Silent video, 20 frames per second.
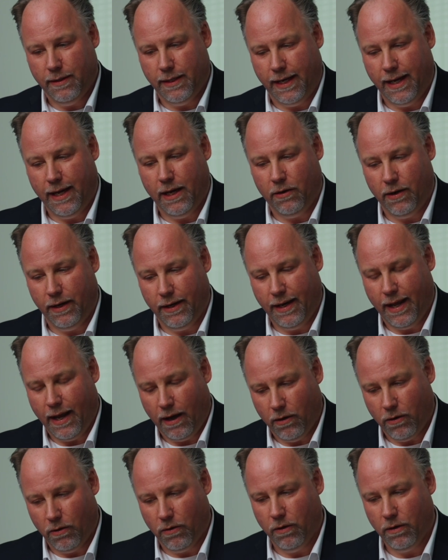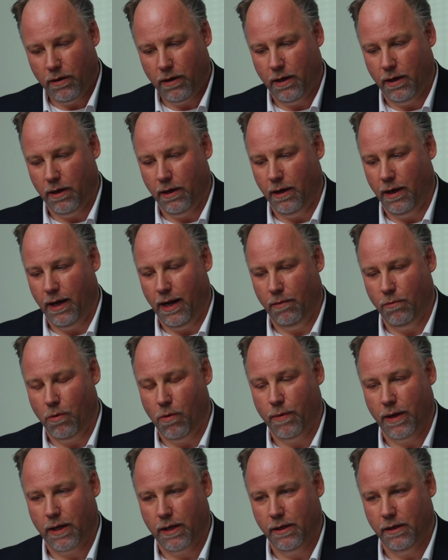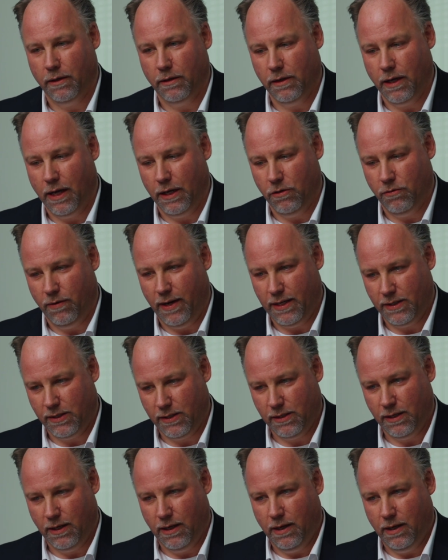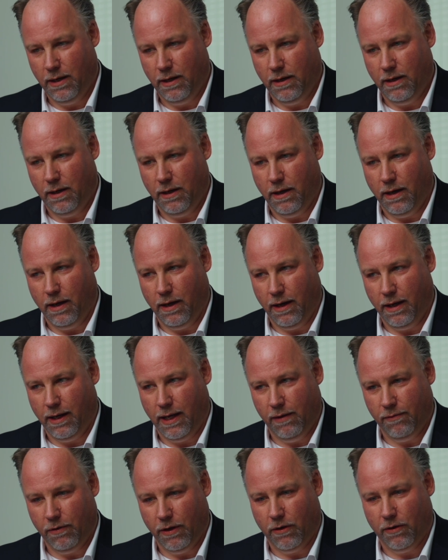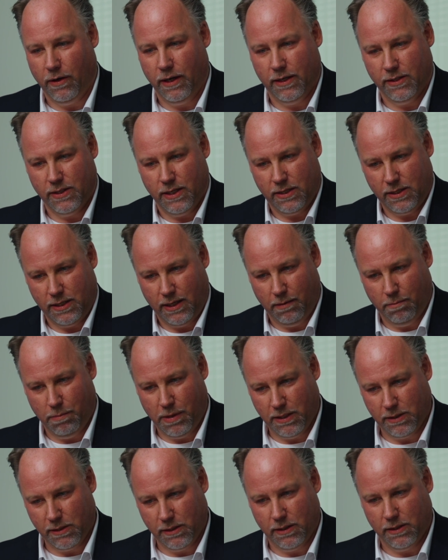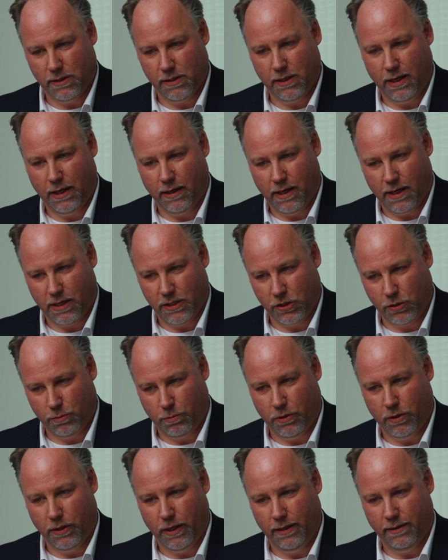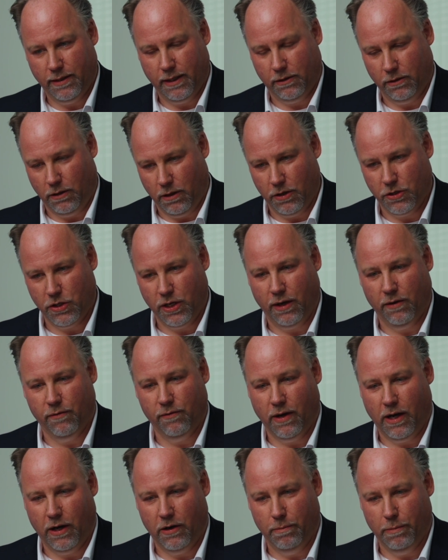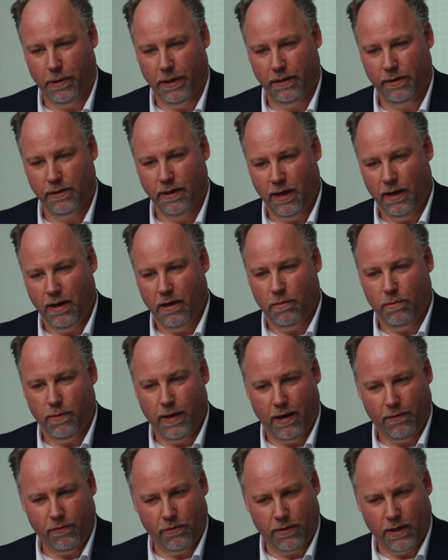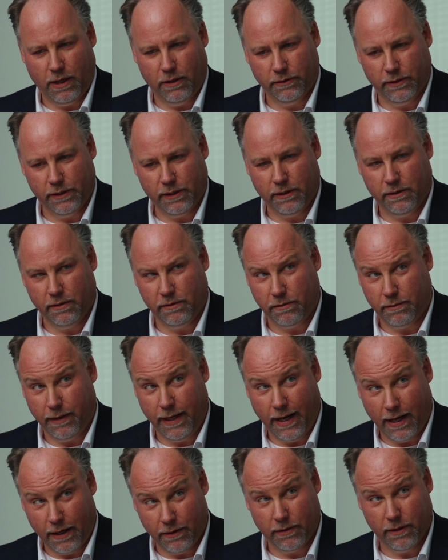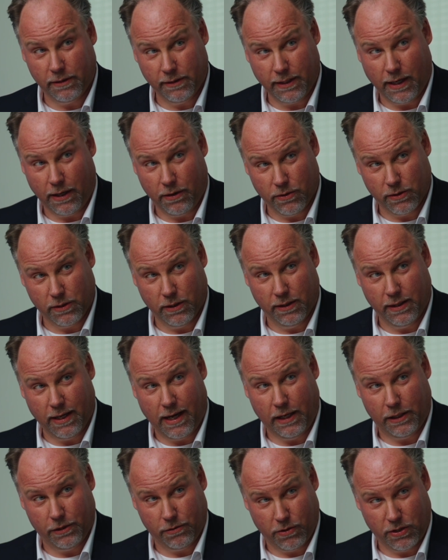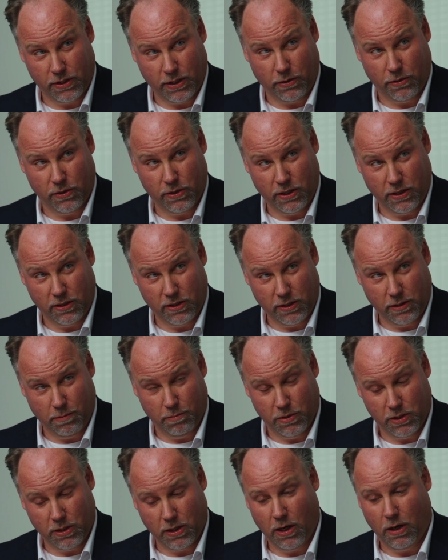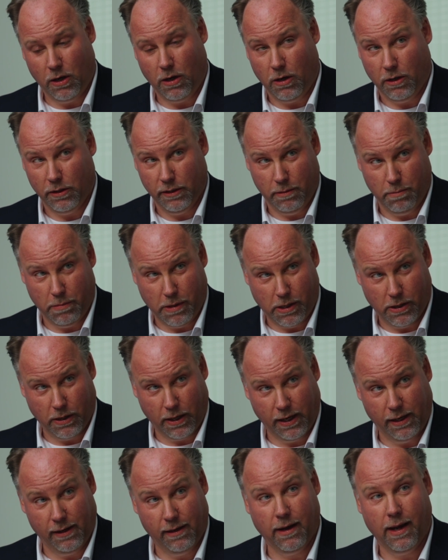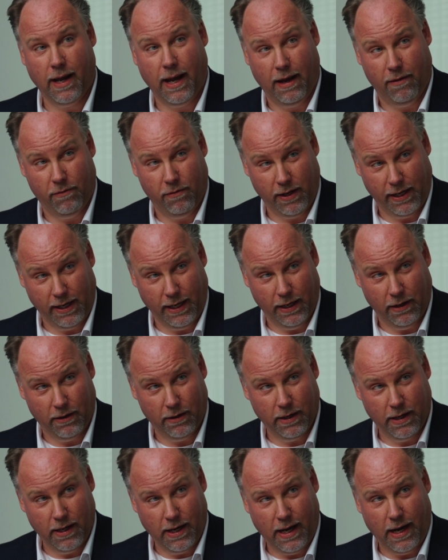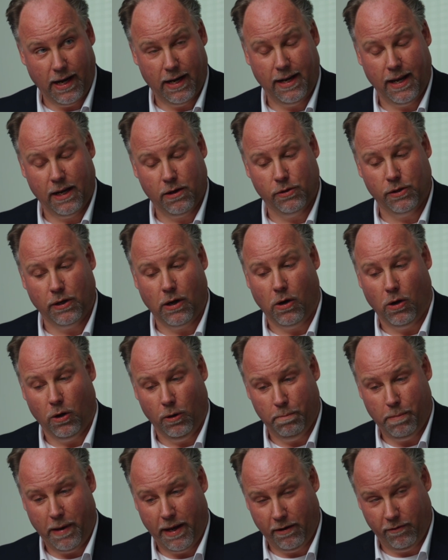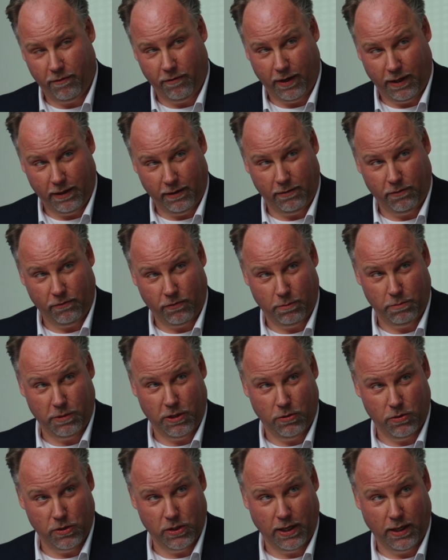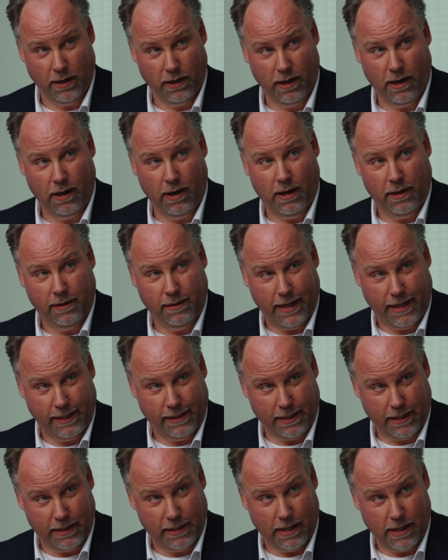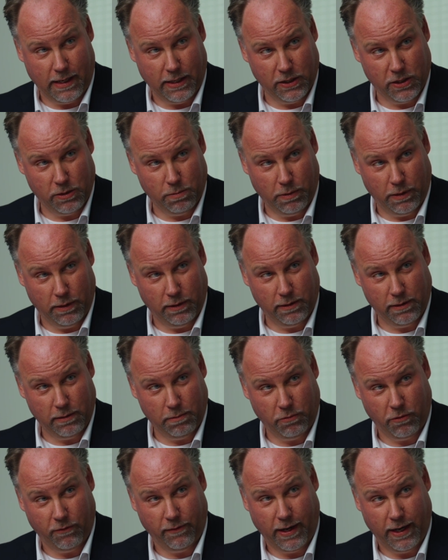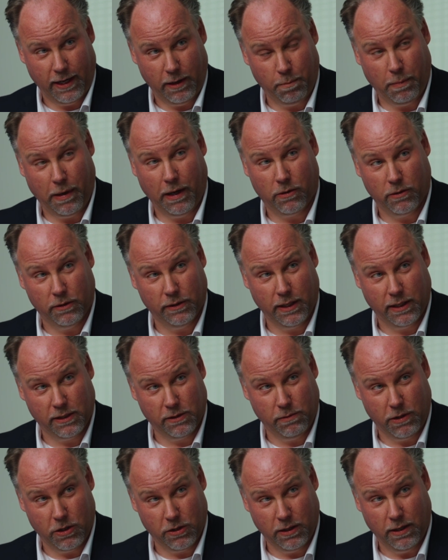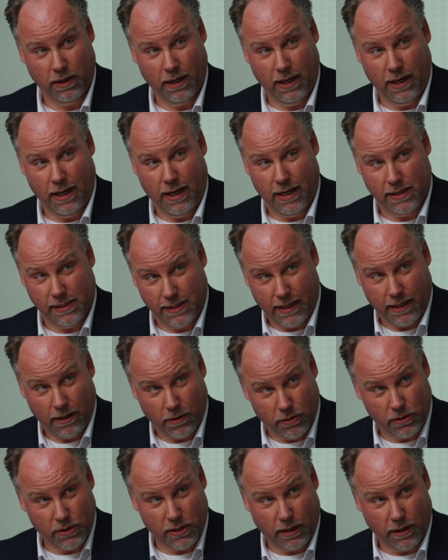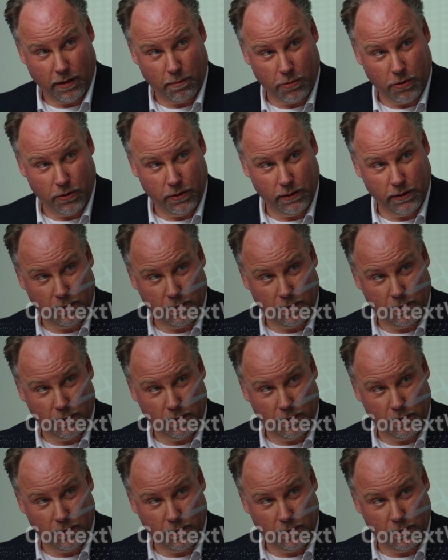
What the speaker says: the here and now, and what we can address given our existing business and customer and technology environment, we have around 300,000 ultrasound systems on the market every year. And they could all benefit from using data enhancement provided by ContextVision. Isn't that a good starting point?